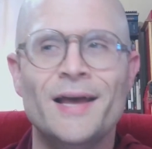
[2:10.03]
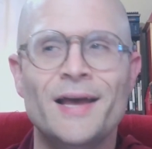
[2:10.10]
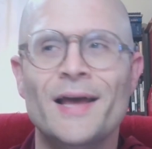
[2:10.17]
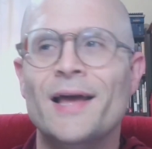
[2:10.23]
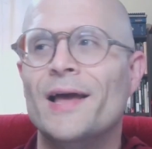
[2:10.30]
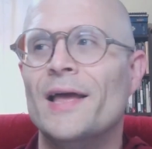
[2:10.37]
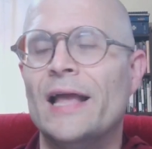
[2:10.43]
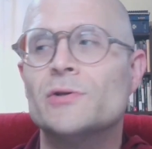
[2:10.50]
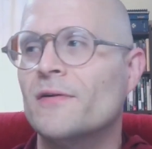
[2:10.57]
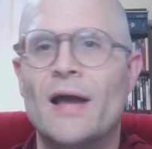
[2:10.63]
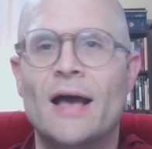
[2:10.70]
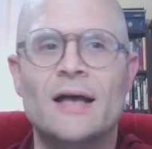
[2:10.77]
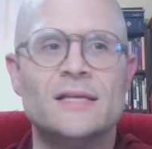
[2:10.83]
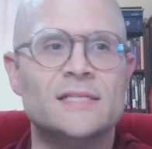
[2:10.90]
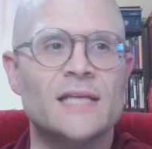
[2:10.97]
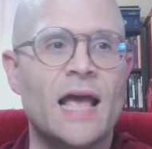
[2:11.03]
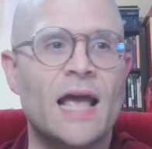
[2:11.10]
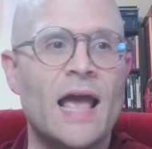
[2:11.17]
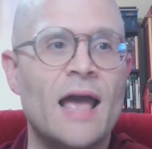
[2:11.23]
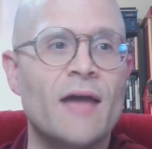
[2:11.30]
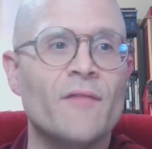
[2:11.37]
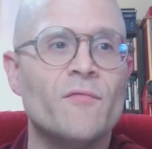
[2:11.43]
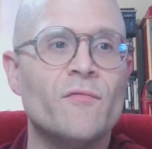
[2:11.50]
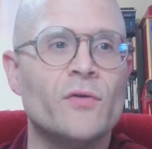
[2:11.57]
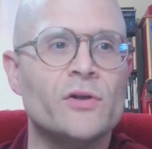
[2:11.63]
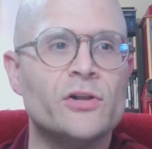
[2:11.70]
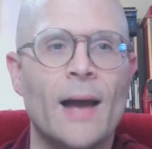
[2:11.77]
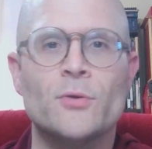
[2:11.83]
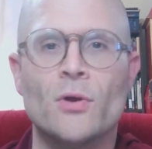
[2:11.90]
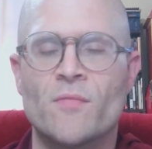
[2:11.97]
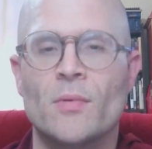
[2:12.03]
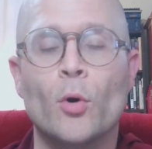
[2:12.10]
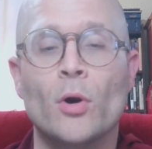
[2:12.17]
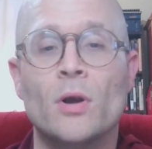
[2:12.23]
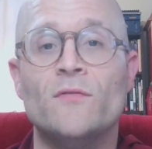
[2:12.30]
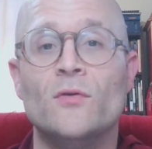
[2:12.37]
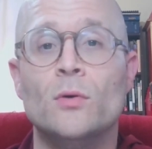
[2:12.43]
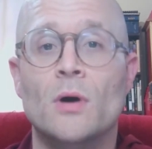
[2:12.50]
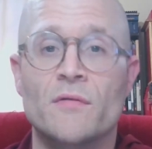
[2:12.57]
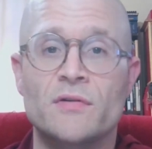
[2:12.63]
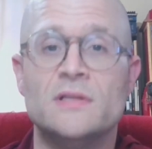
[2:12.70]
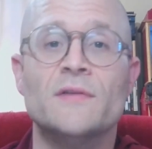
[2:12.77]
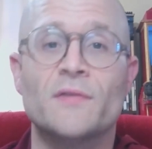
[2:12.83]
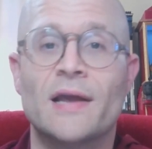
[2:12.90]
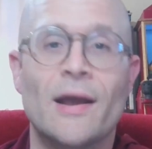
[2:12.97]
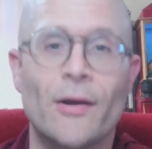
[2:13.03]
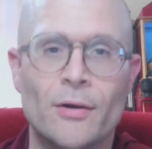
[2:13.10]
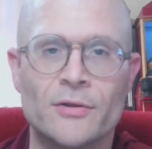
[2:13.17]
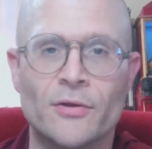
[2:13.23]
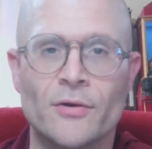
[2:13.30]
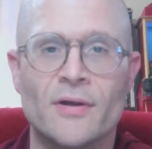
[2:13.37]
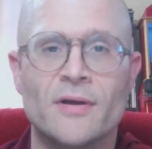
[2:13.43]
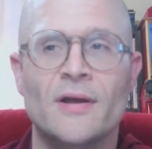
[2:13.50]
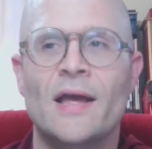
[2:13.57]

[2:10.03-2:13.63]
Insofar as every chapter is from the point of view of a different character,